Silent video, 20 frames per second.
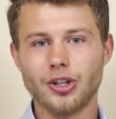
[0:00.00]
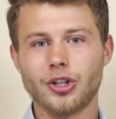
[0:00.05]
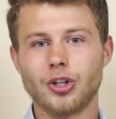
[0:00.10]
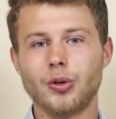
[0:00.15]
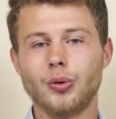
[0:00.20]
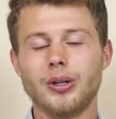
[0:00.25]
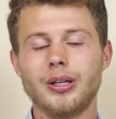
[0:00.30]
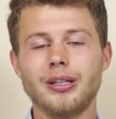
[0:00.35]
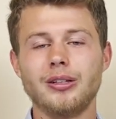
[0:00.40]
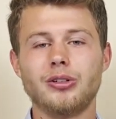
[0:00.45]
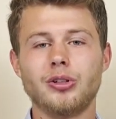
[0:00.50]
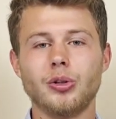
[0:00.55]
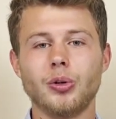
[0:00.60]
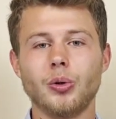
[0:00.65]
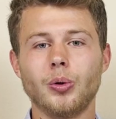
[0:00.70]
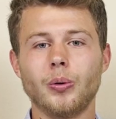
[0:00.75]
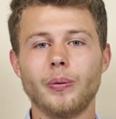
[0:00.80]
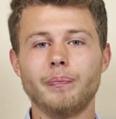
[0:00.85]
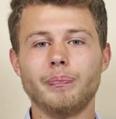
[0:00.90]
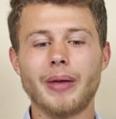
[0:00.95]
You need
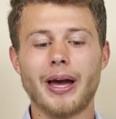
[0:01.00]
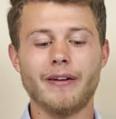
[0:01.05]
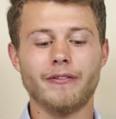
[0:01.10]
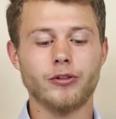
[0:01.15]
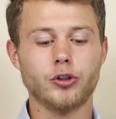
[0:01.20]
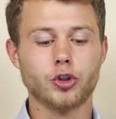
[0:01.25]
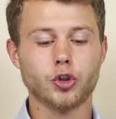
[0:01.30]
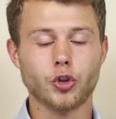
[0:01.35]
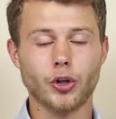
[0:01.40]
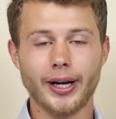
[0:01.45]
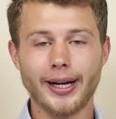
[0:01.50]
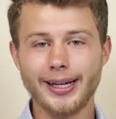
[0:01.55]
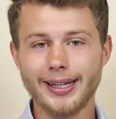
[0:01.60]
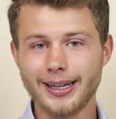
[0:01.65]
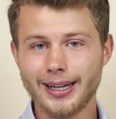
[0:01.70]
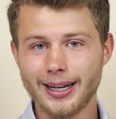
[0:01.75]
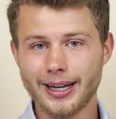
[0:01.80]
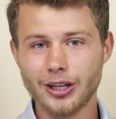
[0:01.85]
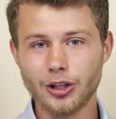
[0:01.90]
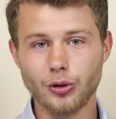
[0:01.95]
to have training in it.